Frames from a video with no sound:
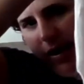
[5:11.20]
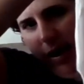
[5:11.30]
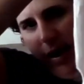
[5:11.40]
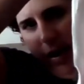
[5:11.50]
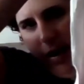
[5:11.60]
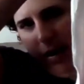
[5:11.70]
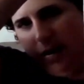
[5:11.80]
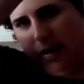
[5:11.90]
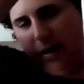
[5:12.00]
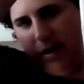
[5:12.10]

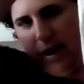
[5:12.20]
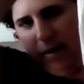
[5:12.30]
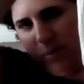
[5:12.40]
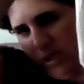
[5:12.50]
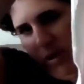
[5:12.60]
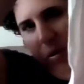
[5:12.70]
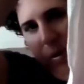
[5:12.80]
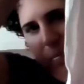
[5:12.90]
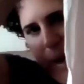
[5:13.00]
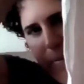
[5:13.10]
and I'm just
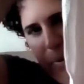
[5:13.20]
going by